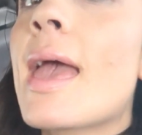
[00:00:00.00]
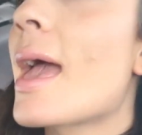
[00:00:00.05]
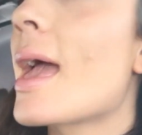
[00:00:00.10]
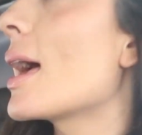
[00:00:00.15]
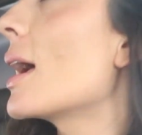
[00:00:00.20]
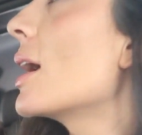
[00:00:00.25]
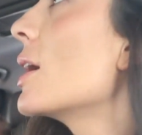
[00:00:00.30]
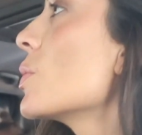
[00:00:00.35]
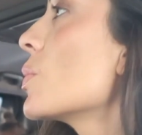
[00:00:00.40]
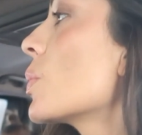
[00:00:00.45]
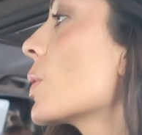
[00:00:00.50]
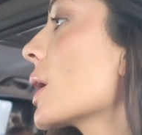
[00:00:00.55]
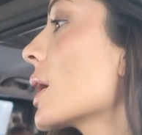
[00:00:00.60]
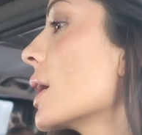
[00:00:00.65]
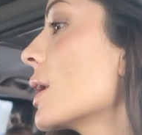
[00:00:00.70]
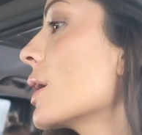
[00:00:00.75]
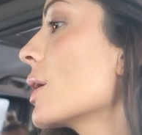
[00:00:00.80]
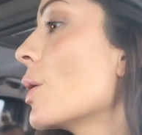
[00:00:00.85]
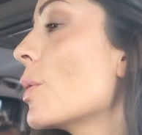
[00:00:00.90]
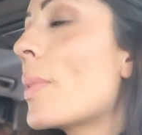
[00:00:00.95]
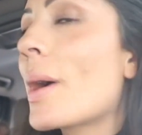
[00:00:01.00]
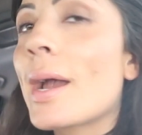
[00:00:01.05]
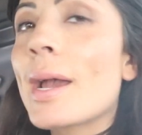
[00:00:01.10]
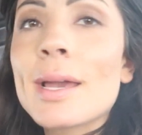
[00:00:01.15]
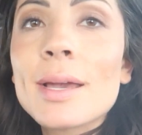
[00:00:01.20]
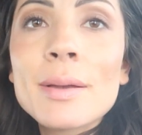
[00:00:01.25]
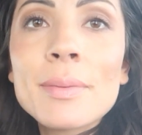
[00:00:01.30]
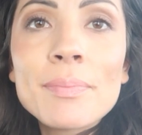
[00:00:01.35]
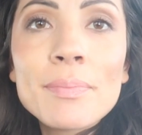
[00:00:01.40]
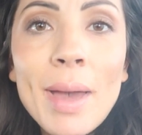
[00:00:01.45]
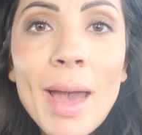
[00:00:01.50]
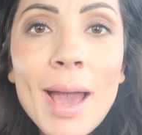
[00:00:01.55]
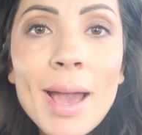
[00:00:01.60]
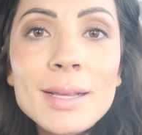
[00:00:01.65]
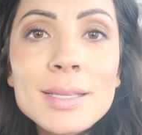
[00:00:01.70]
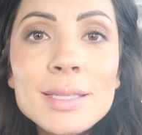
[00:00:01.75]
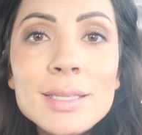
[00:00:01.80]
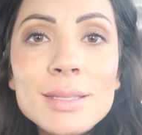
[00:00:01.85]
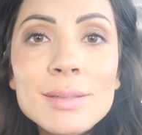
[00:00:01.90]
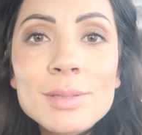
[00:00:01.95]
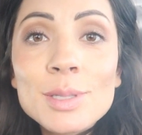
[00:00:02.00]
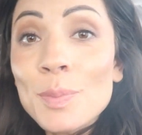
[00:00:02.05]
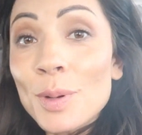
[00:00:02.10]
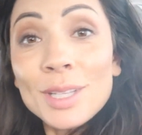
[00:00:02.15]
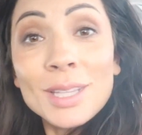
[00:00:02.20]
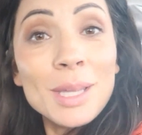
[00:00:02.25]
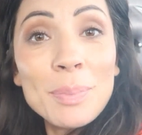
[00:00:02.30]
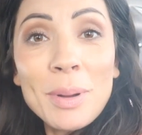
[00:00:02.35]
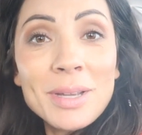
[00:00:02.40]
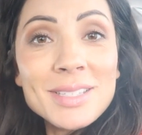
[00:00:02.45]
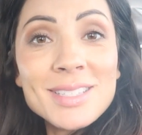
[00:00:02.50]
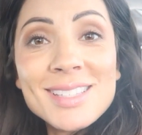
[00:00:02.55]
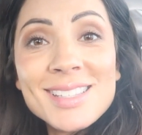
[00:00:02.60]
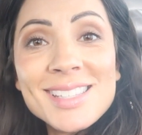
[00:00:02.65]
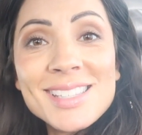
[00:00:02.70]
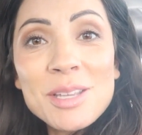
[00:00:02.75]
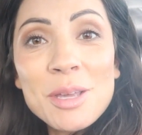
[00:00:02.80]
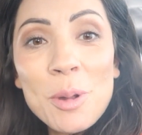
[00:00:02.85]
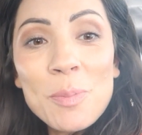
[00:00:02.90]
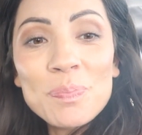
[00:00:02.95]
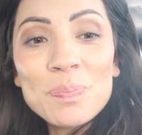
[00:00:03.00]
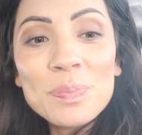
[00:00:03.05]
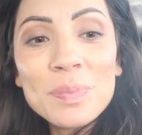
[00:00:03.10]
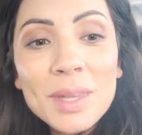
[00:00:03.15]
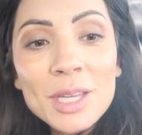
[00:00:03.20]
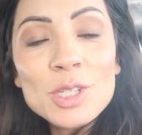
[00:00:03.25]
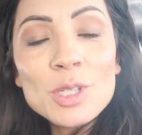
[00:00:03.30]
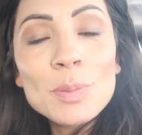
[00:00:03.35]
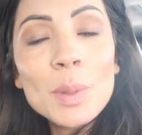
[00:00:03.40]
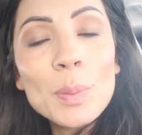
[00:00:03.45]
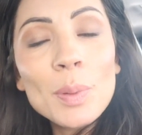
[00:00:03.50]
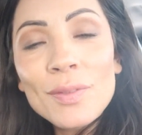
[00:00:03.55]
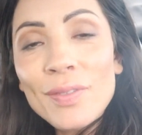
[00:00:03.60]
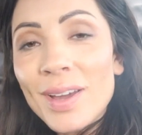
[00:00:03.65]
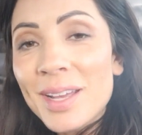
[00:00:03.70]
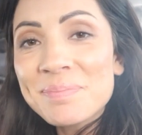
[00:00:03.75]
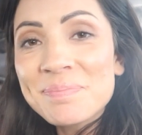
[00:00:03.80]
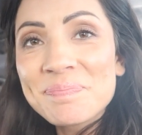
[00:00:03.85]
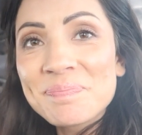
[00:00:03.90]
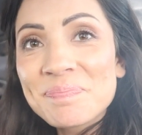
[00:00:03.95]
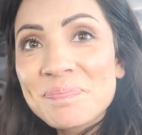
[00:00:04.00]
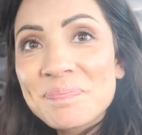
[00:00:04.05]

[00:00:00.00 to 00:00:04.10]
and we're gonna go buy Max some birthday presents. So it should be pretty fun.